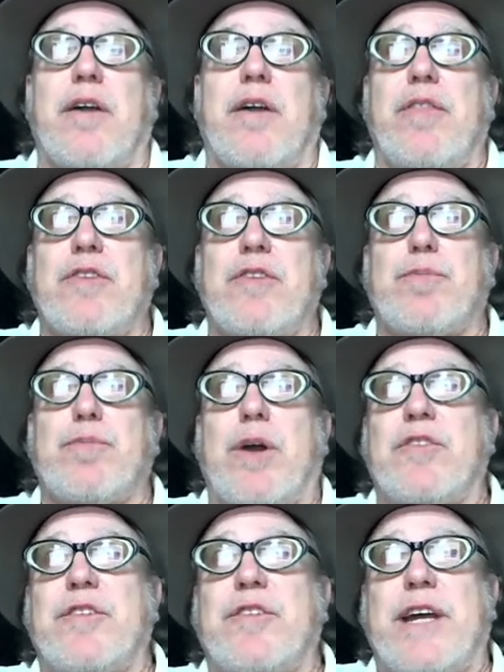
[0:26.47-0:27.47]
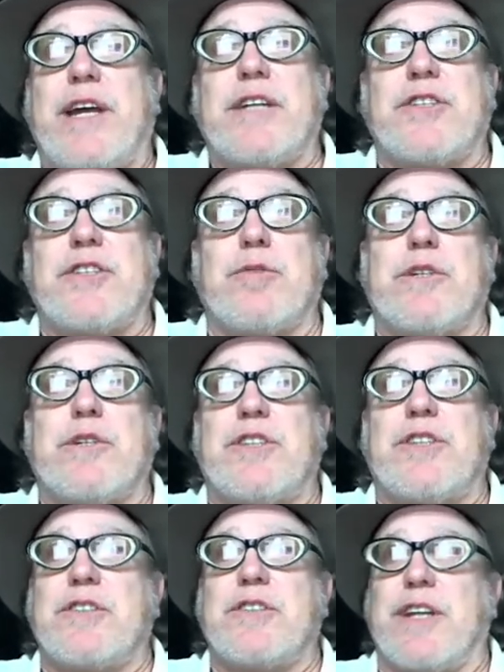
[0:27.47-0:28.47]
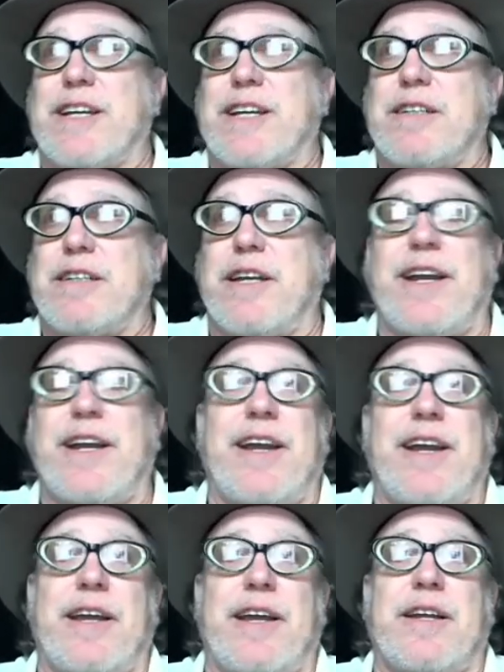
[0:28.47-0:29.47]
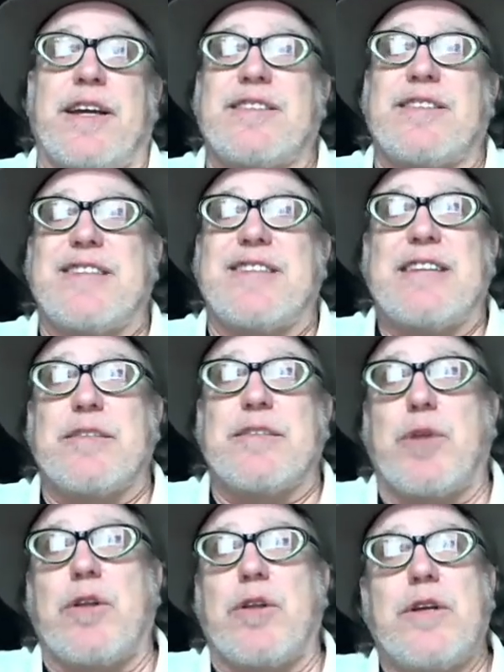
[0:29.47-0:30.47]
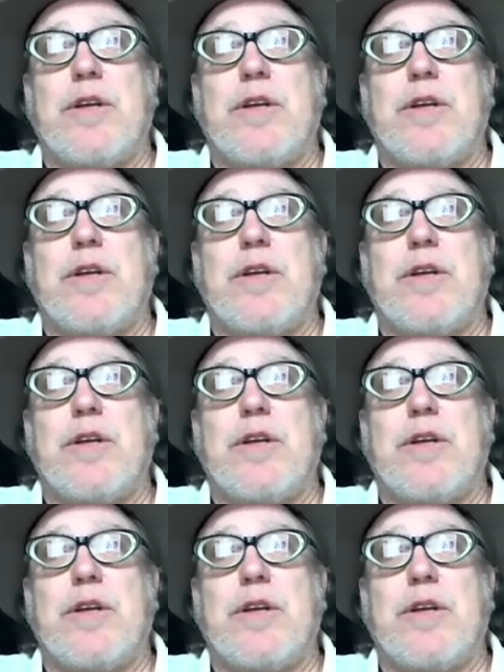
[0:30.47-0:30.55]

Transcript: this presentation, which is in an accessible